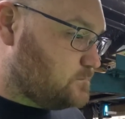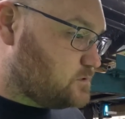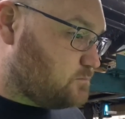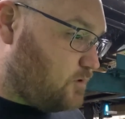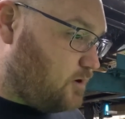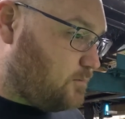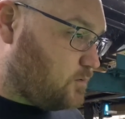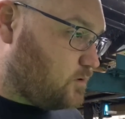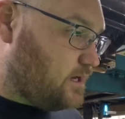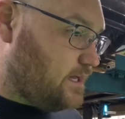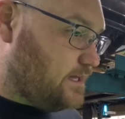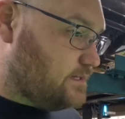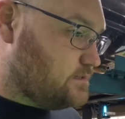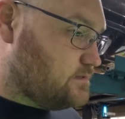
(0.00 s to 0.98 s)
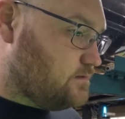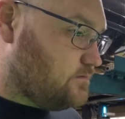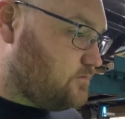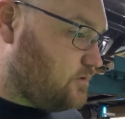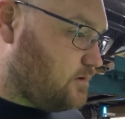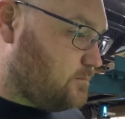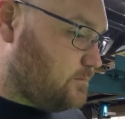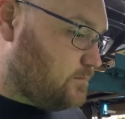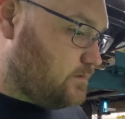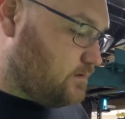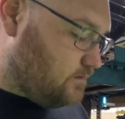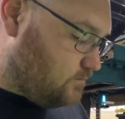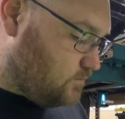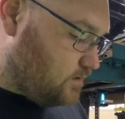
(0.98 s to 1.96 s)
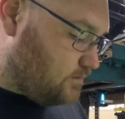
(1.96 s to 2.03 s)
small bore heads from
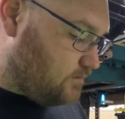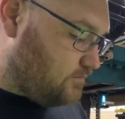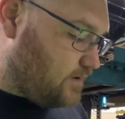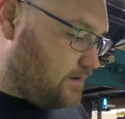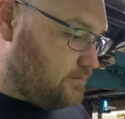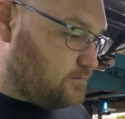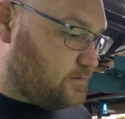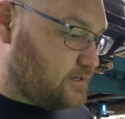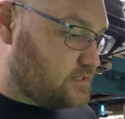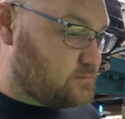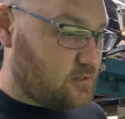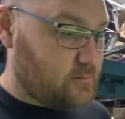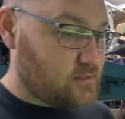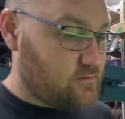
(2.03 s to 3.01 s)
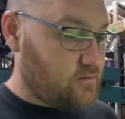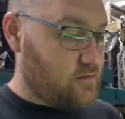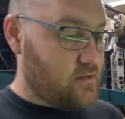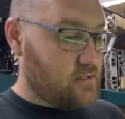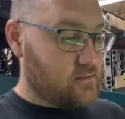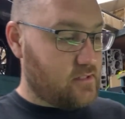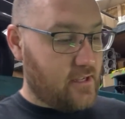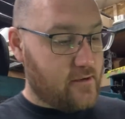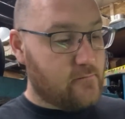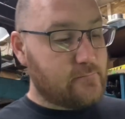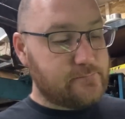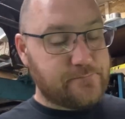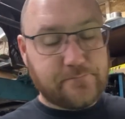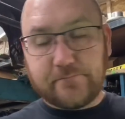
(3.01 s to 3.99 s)
one of our 5.3 experiments a few years ago.